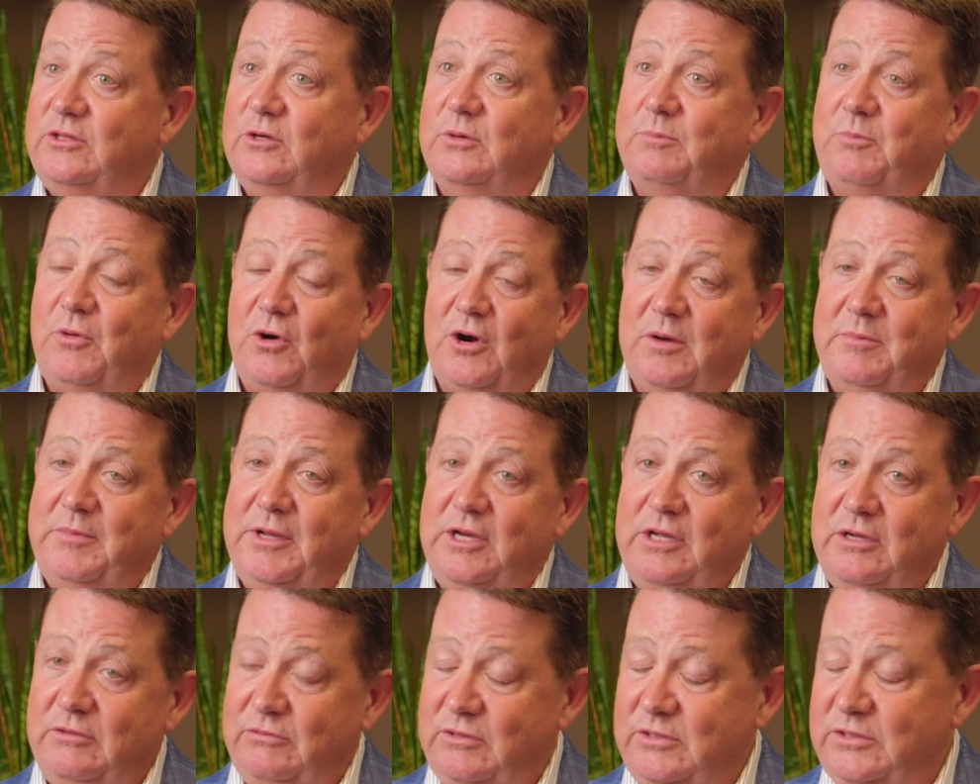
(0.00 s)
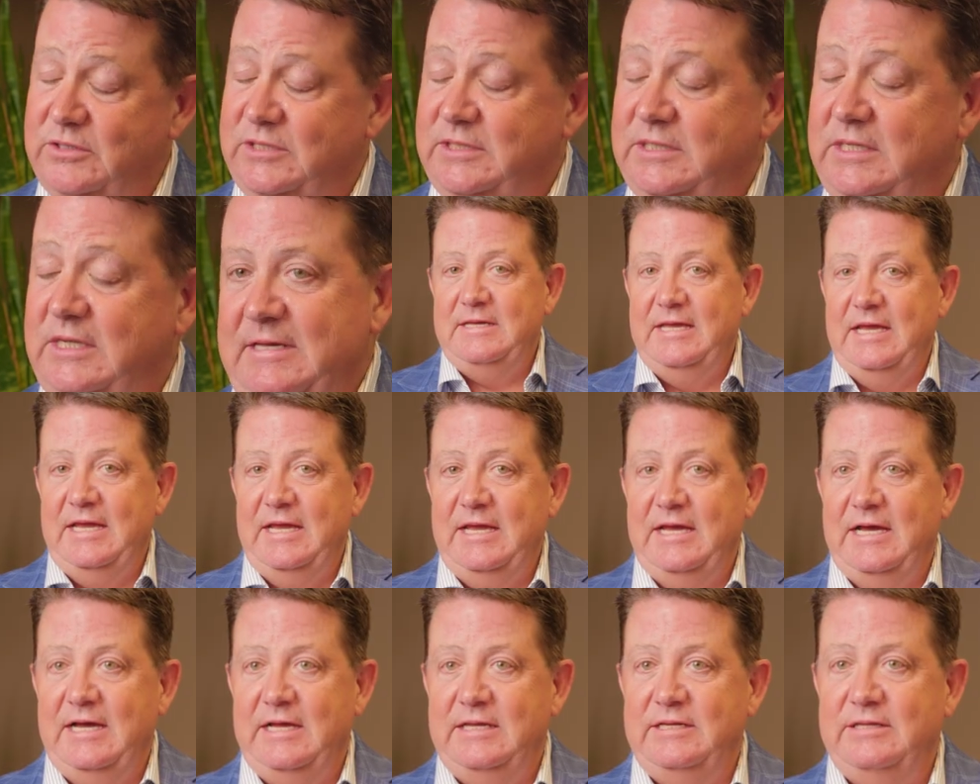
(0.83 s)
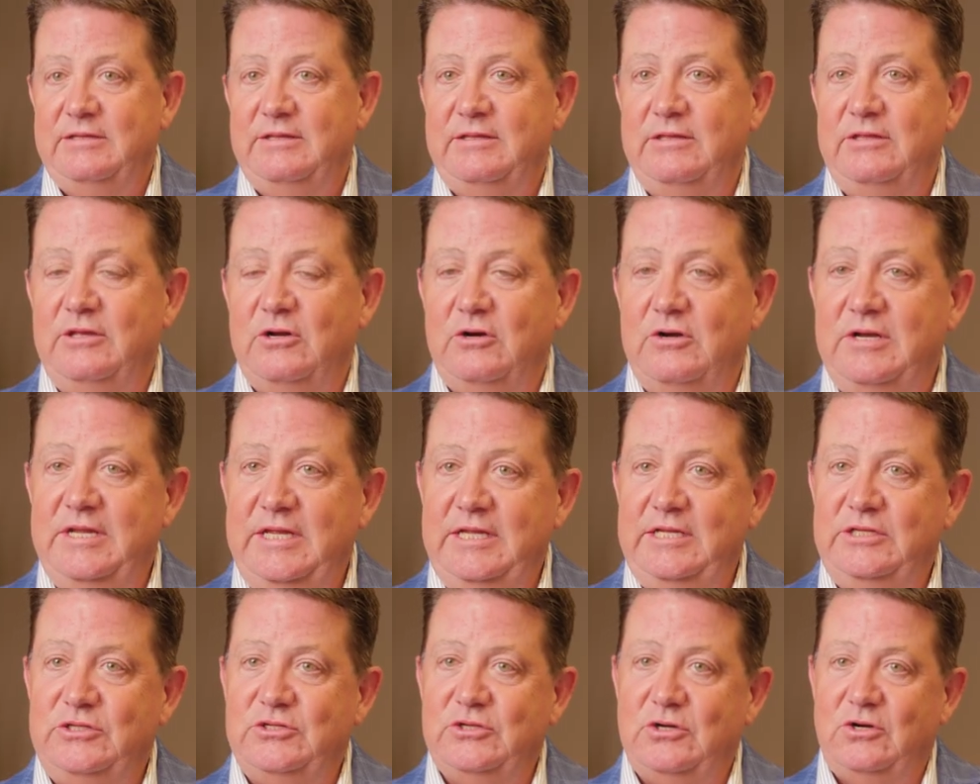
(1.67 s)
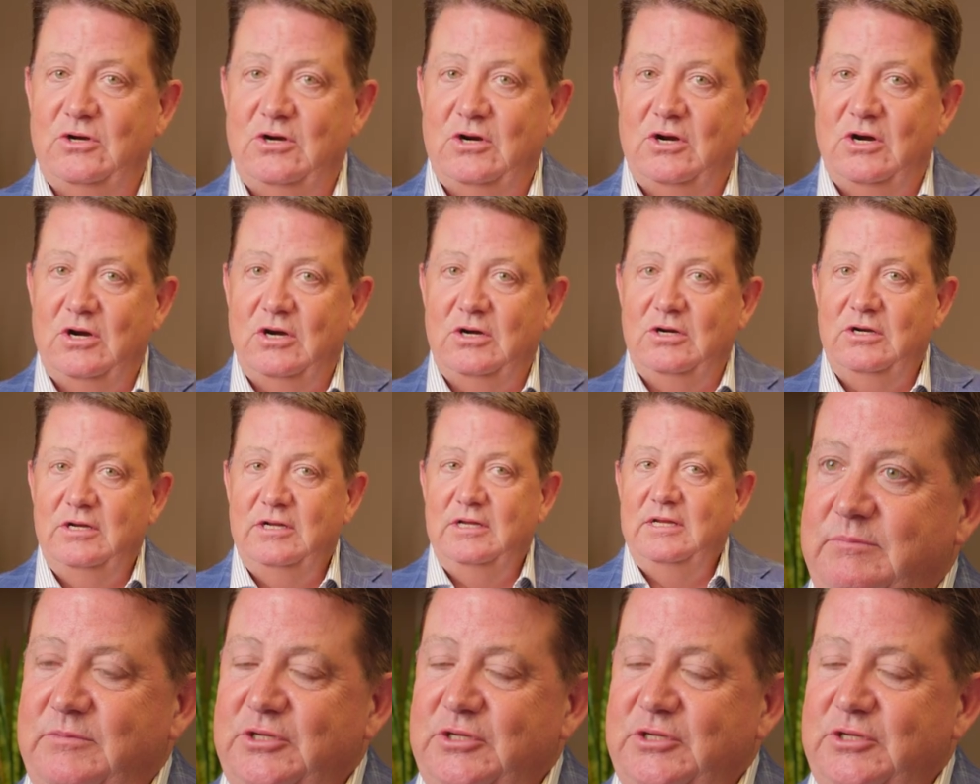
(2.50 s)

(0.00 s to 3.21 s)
They're apartment owners, and their needs are